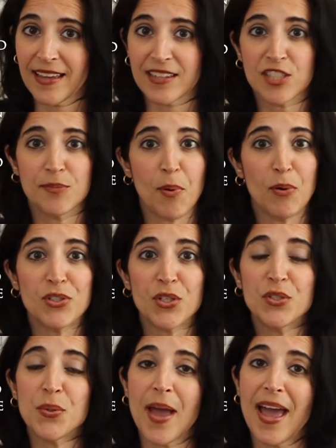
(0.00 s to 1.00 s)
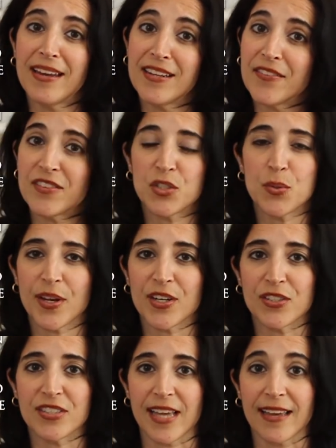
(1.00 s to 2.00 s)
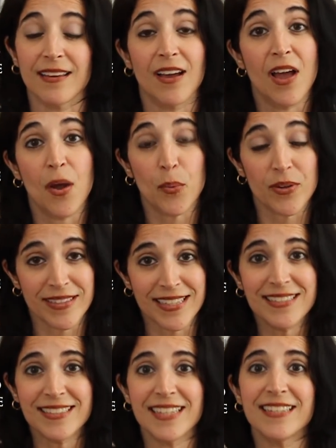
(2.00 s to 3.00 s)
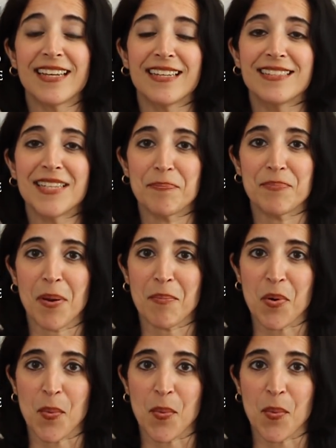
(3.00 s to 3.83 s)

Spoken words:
and exposure to any of the triggers that were listed in tip number